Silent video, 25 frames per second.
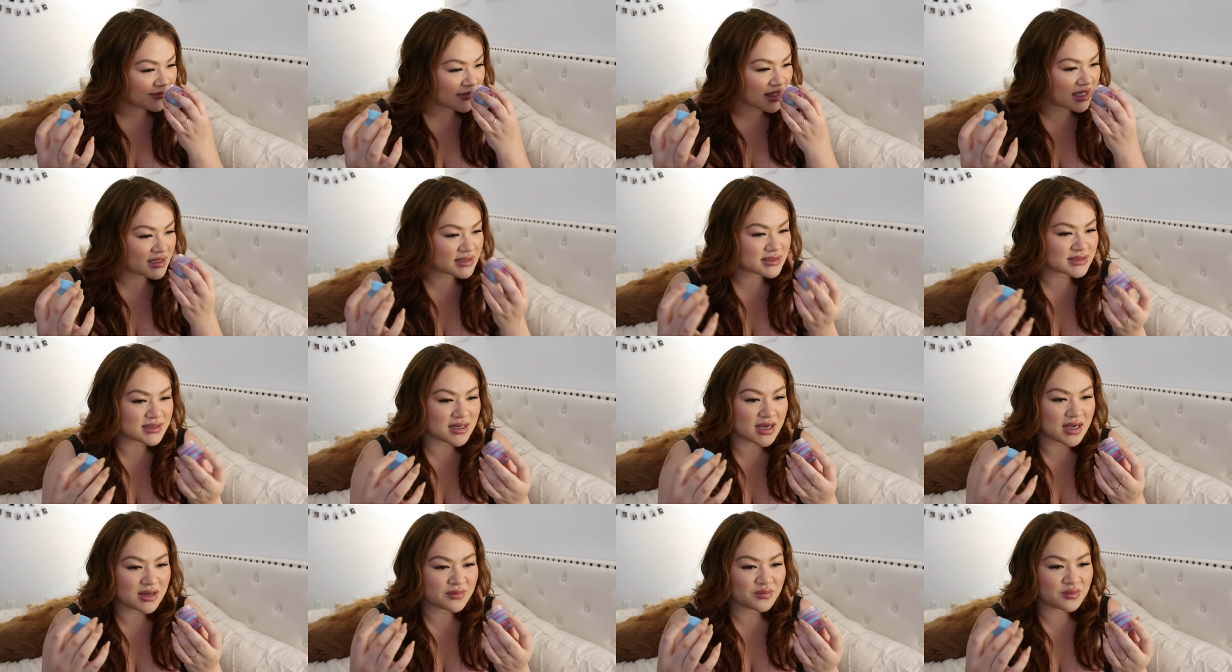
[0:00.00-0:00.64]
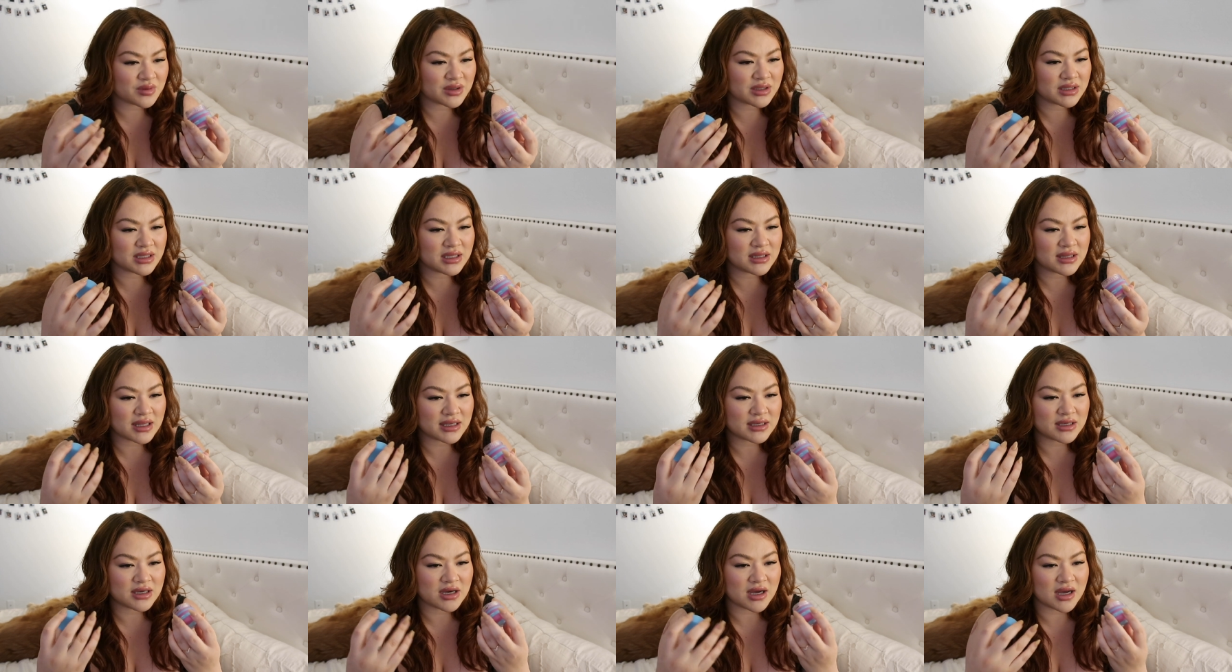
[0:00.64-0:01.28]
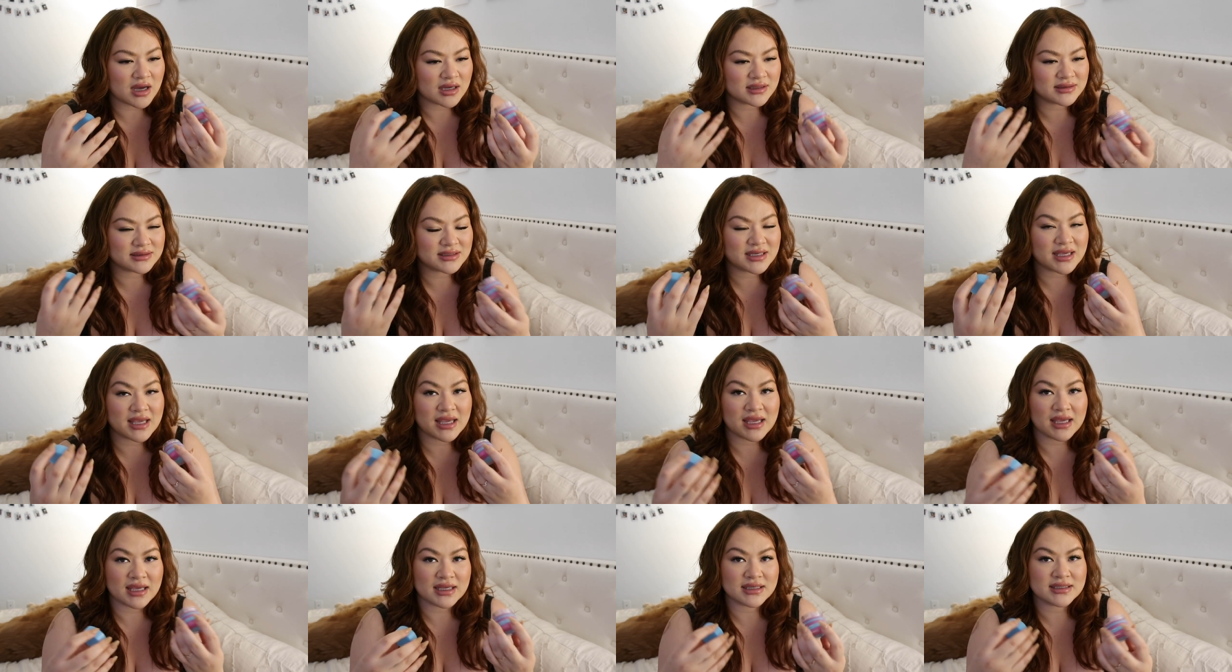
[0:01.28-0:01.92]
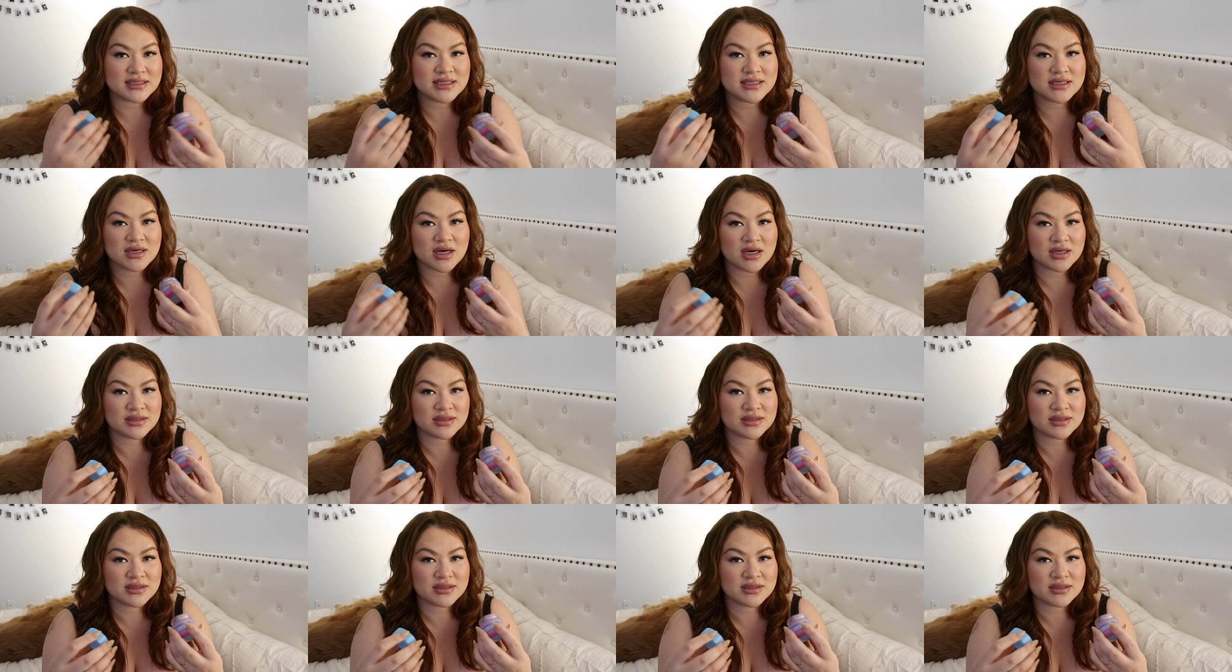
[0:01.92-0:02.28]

It's not really like cotton candy,